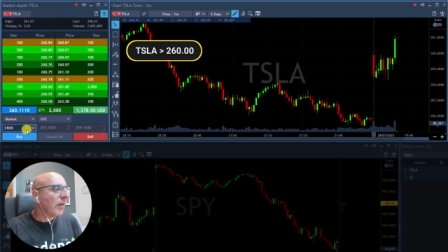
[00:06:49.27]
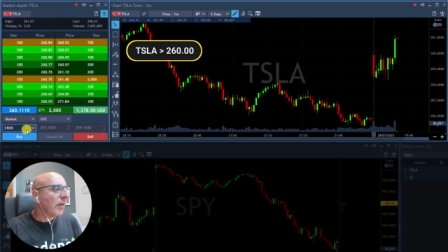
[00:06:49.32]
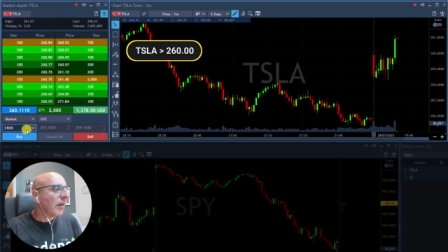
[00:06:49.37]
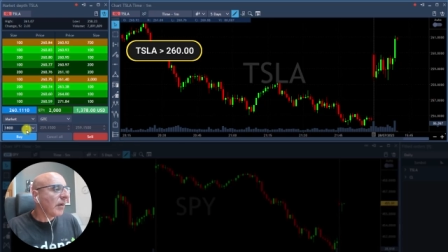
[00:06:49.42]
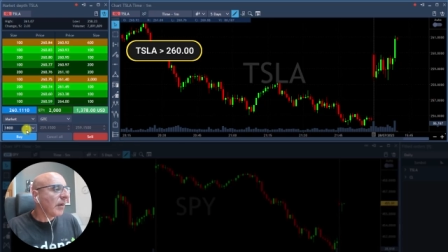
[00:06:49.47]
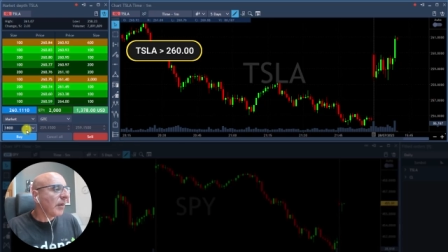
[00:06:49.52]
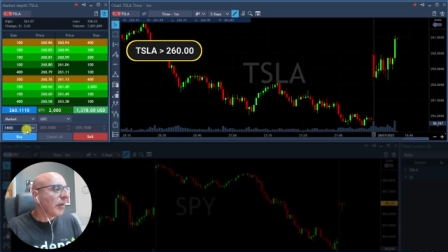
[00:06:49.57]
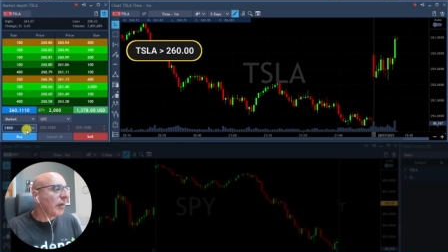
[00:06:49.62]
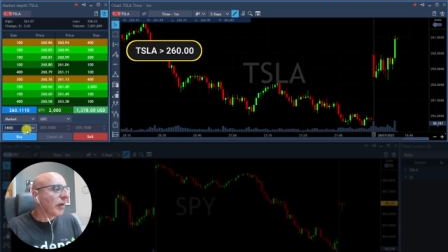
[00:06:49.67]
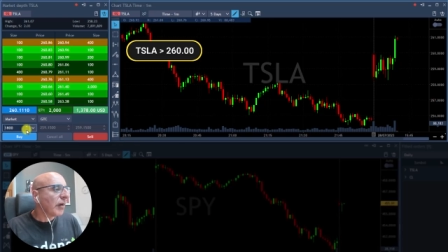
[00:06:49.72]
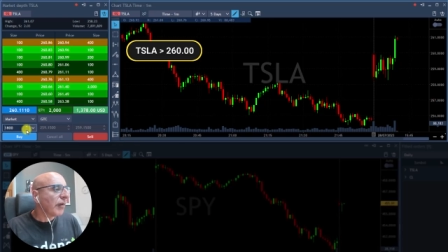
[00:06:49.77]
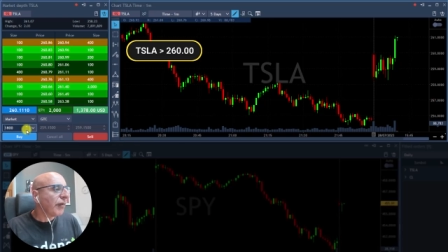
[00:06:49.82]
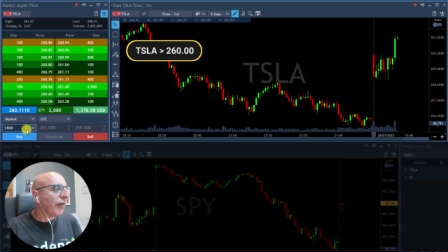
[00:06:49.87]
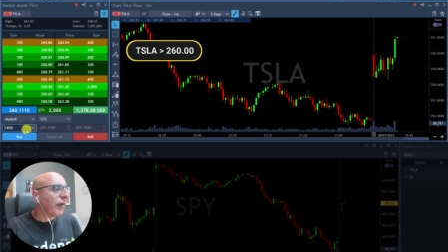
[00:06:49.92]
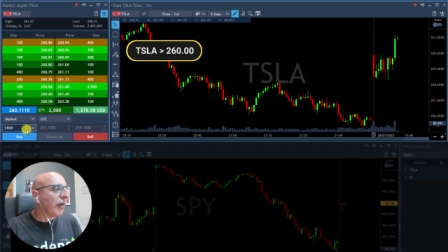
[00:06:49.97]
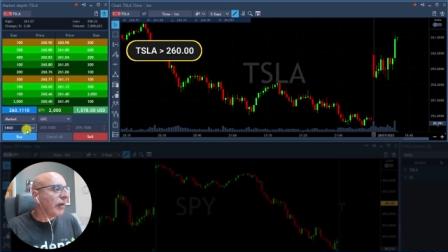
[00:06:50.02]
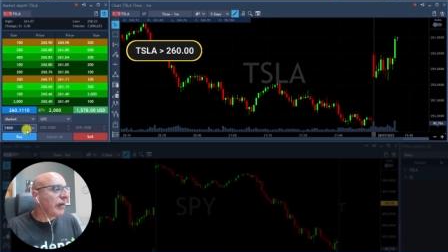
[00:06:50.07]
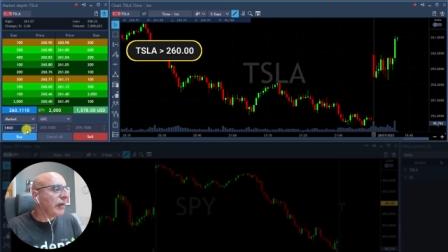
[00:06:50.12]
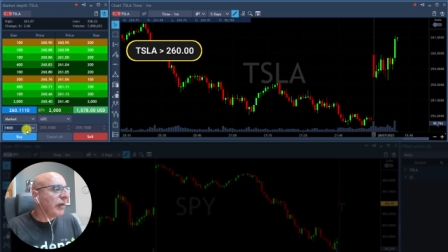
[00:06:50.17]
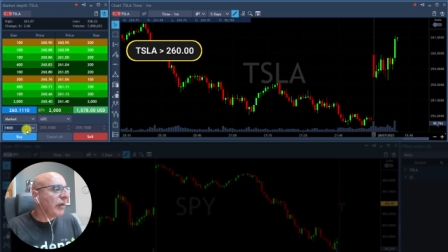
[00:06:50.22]
I'm looking
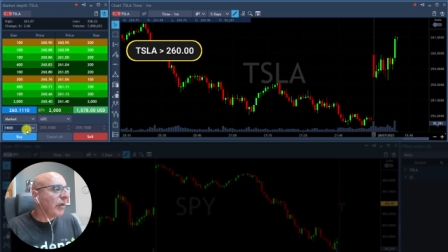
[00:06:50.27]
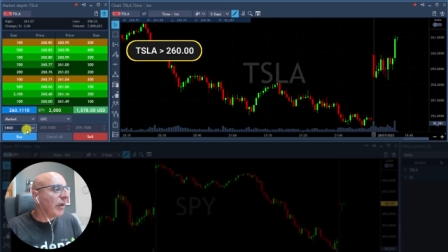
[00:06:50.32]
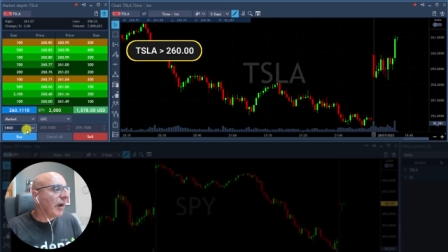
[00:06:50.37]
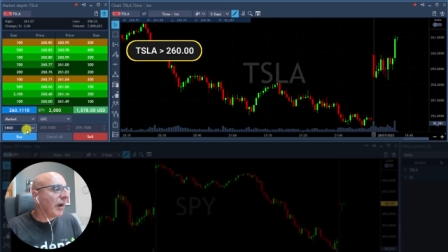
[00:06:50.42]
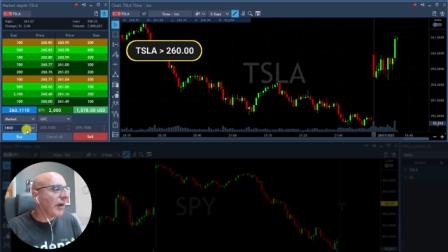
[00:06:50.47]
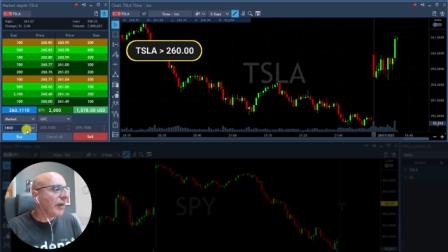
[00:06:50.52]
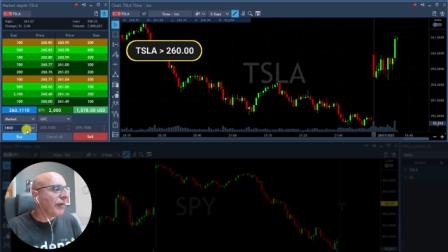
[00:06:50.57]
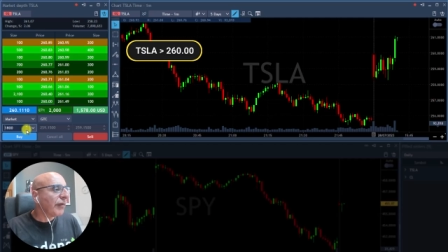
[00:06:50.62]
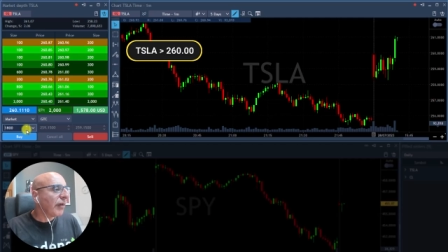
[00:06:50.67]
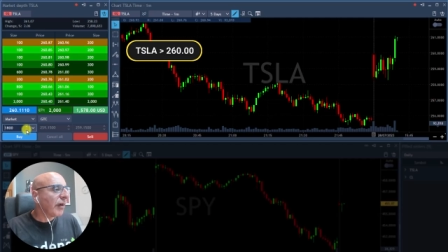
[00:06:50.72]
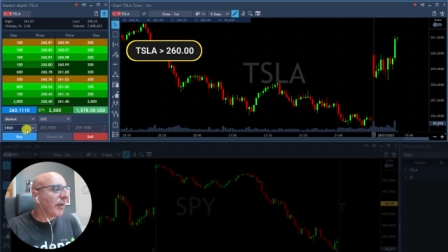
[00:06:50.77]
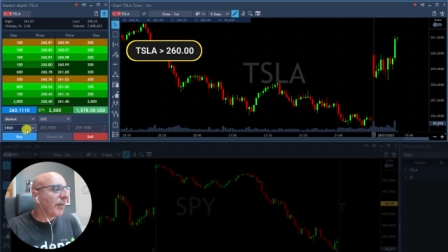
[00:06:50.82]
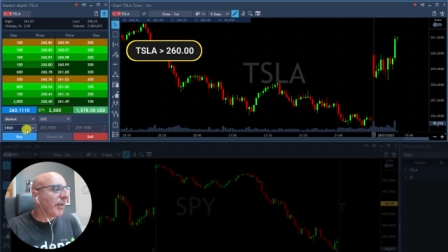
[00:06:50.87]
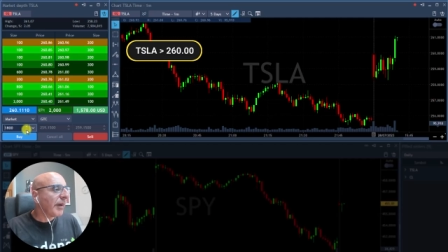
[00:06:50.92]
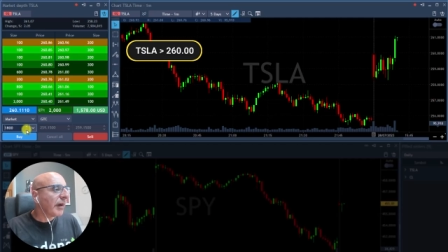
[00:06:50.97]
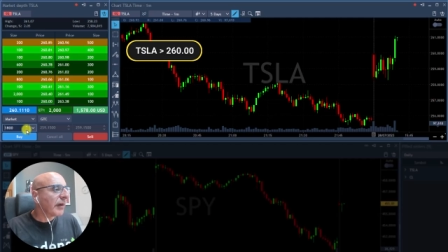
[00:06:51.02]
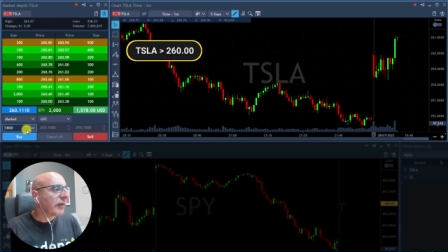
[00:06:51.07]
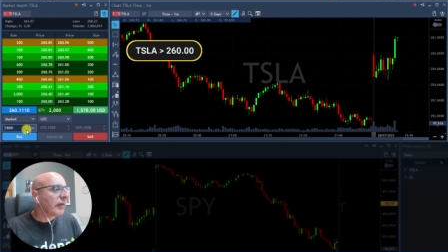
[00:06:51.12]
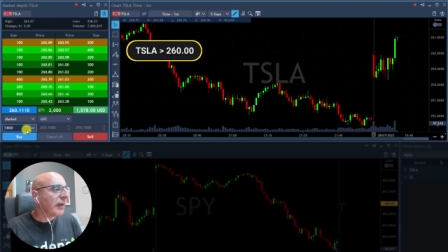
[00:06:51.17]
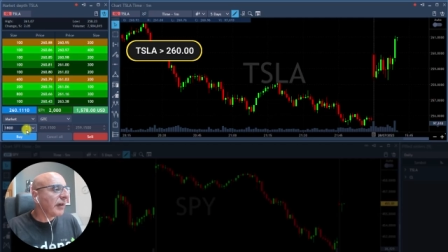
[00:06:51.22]
for a new high for a
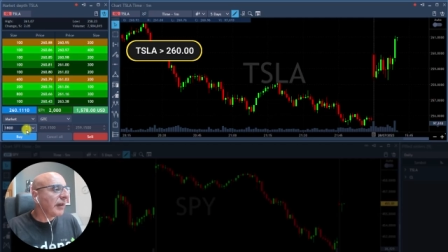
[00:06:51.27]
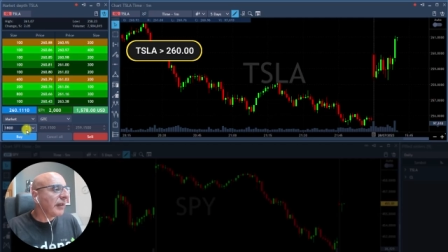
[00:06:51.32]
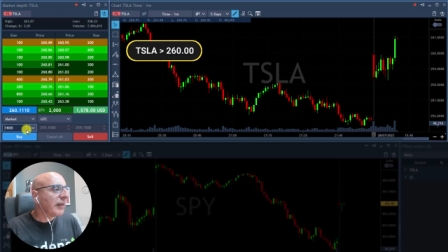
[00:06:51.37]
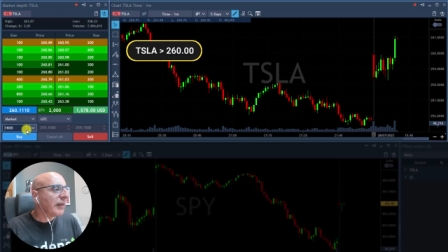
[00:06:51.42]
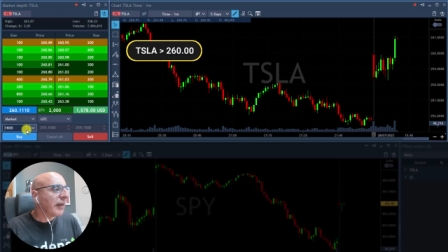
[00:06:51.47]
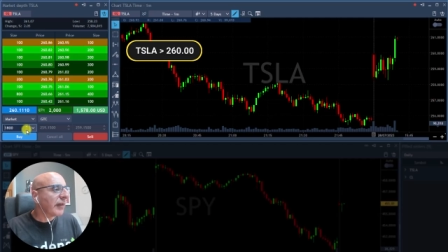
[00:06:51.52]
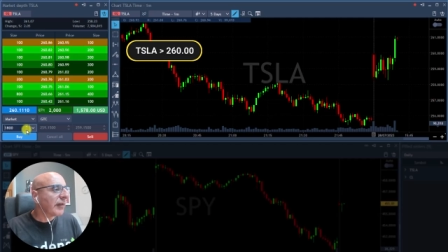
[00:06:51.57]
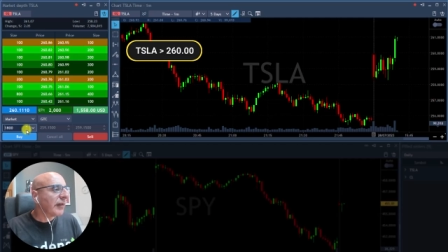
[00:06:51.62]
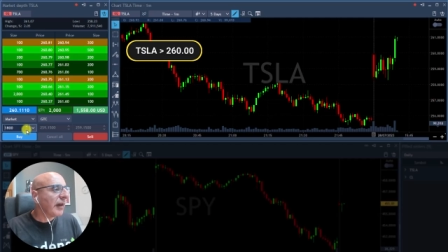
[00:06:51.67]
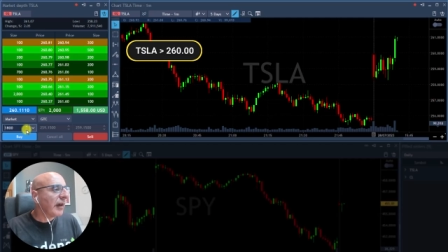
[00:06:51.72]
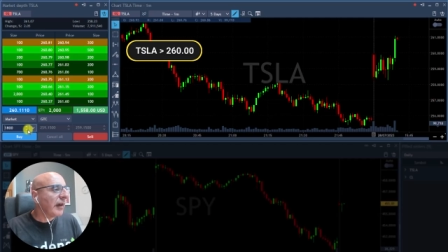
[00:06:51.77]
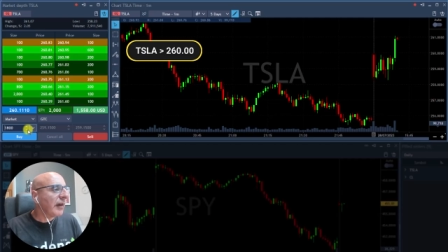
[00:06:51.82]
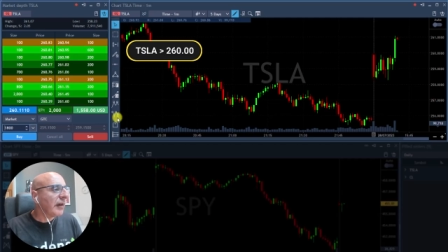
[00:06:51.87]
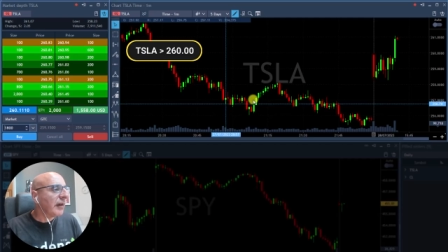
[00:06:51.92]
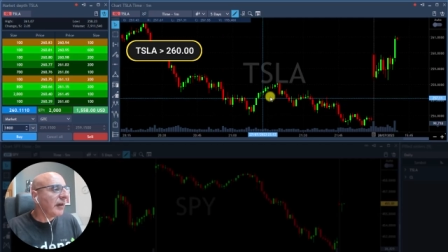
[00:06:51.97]
partial in Tesla.